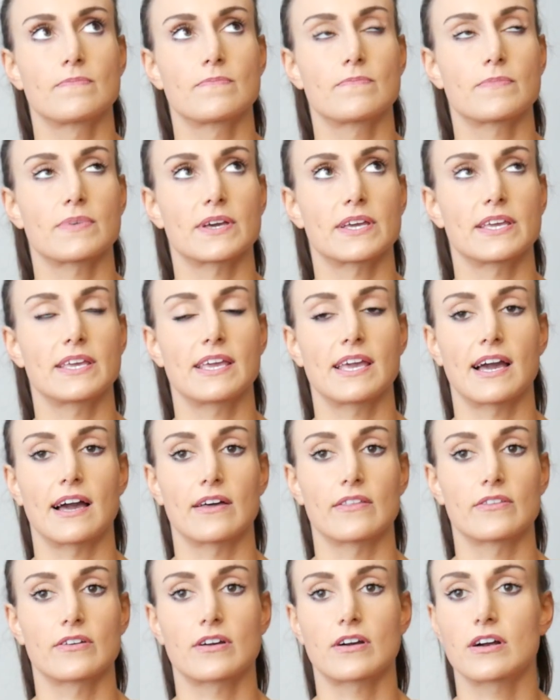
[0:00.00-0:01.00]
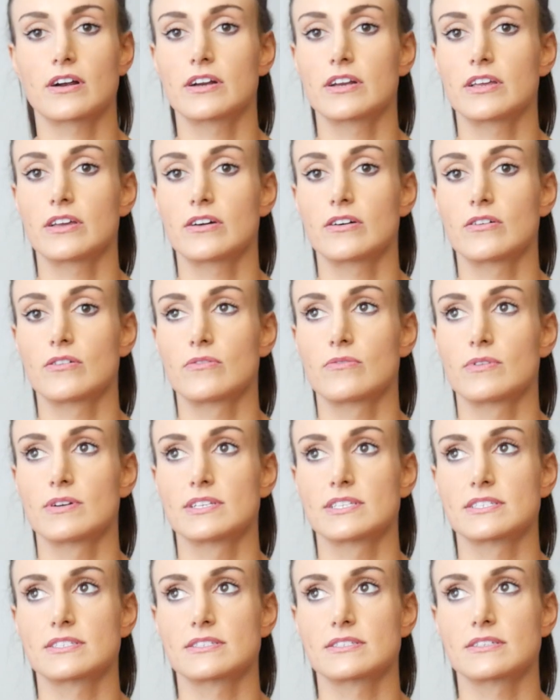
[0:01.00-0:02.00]
But yeah, the cardio
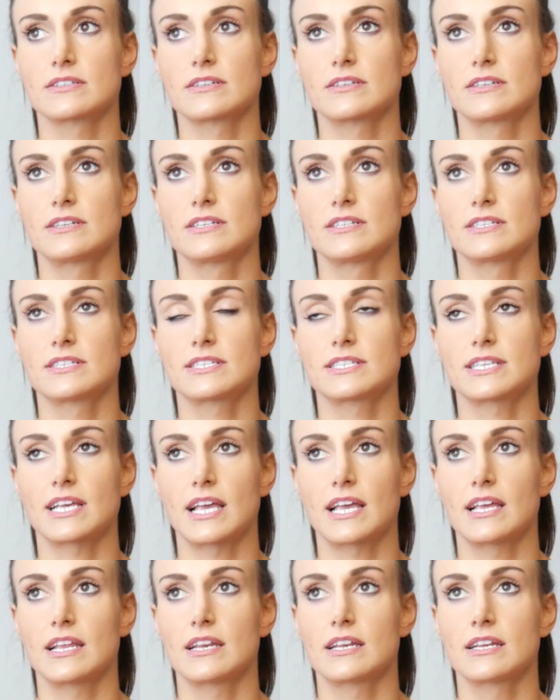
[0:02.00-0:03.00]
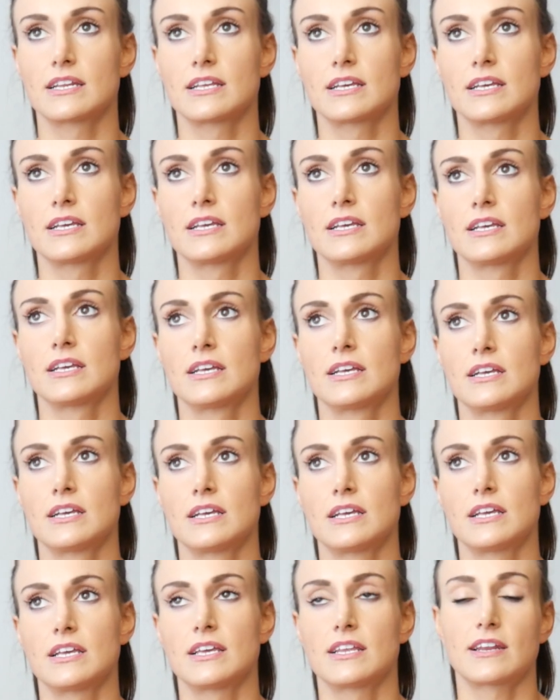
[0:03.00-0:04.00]
was insane.
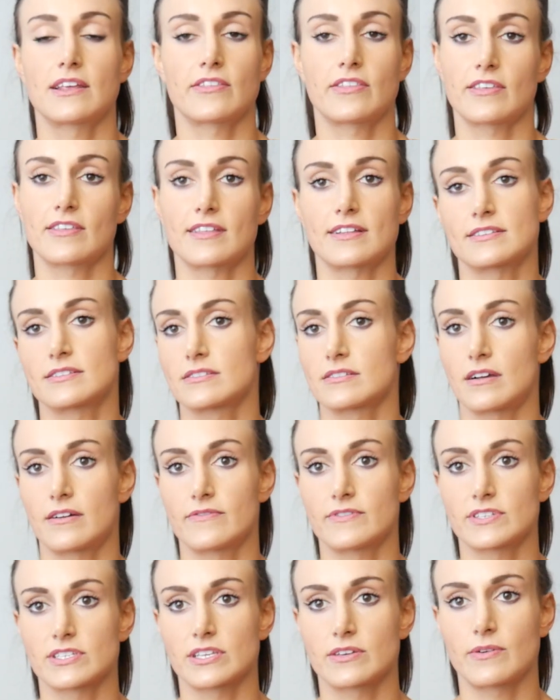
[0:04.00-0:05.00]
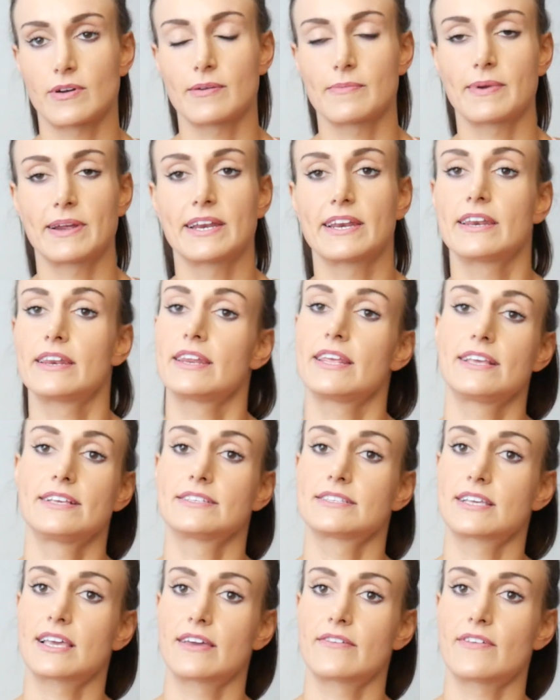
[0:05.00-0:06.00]
And I think that's obviously why my
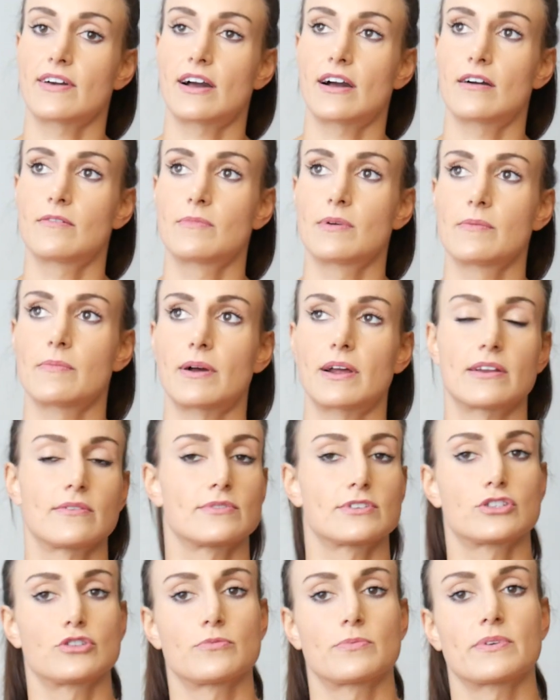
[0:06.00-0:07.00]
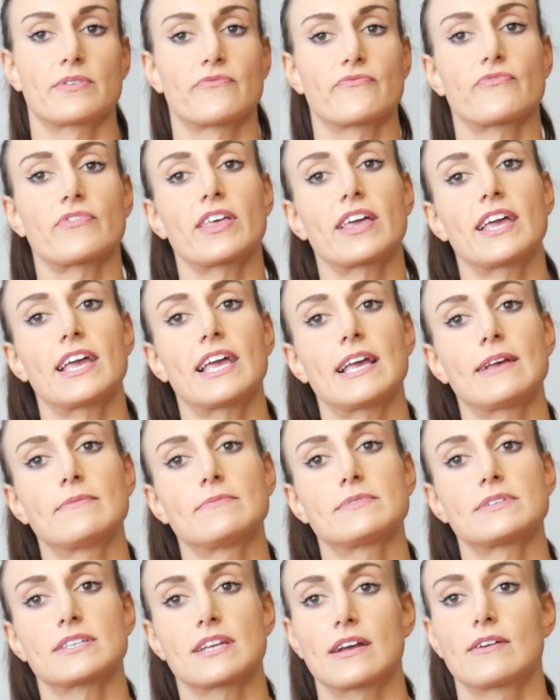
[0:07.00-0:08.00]
knees gave out, my body was super
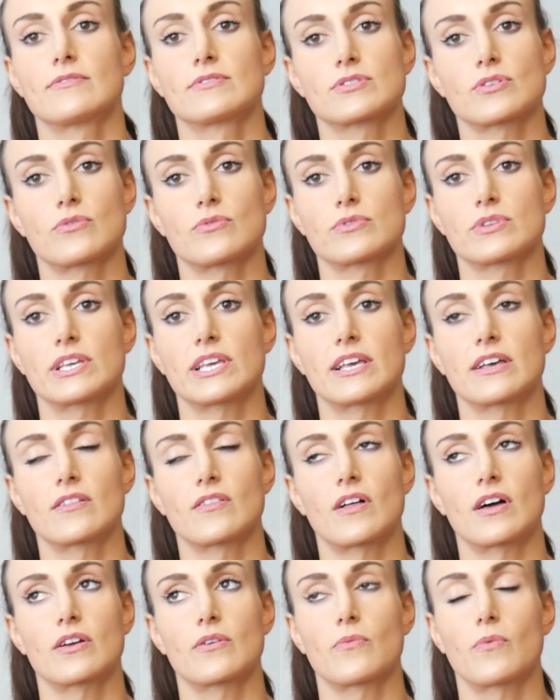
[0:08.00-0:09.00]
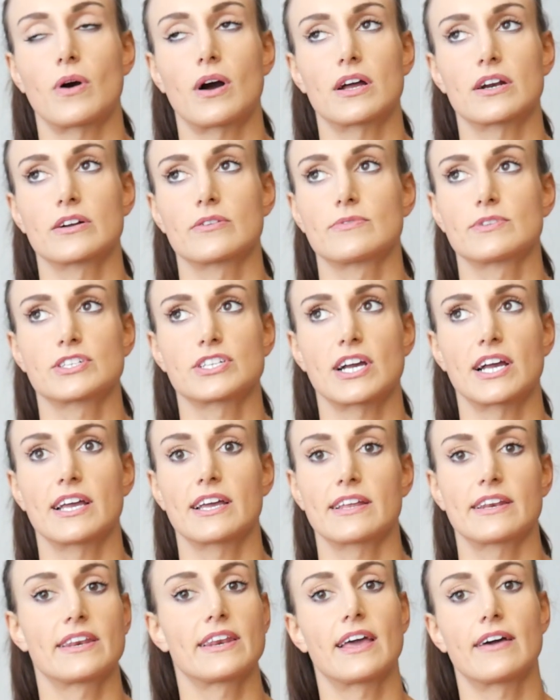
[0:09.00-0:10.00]
inflamed, and I was holding a lot of water, which I
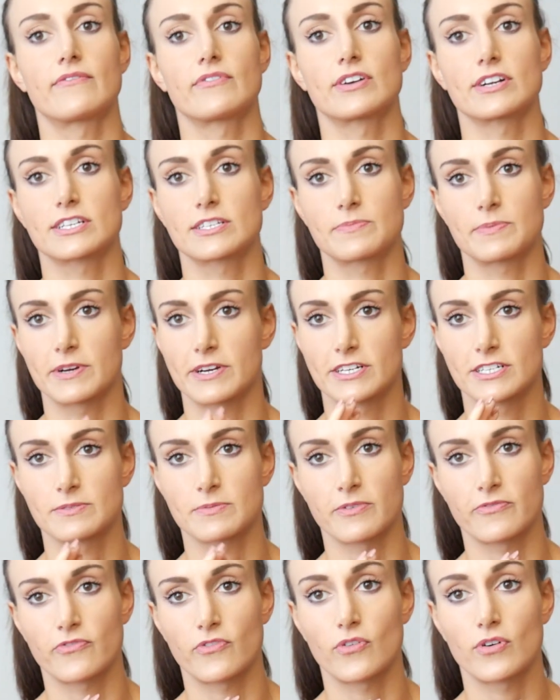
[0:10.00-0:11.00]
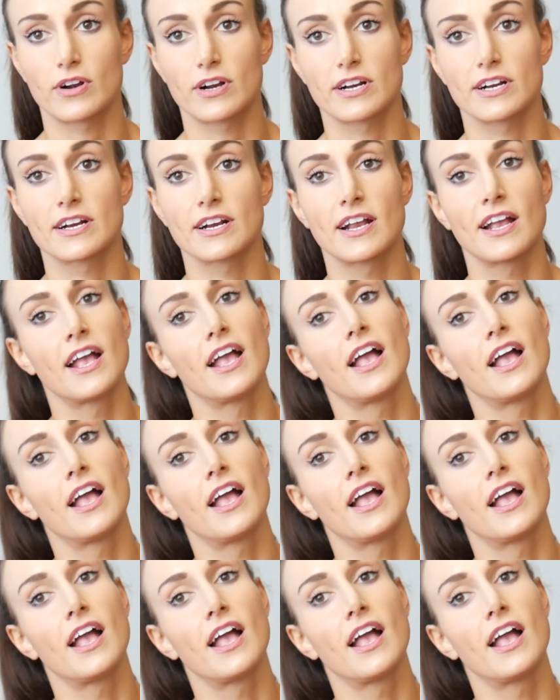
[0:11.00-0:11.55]
had never experienced before.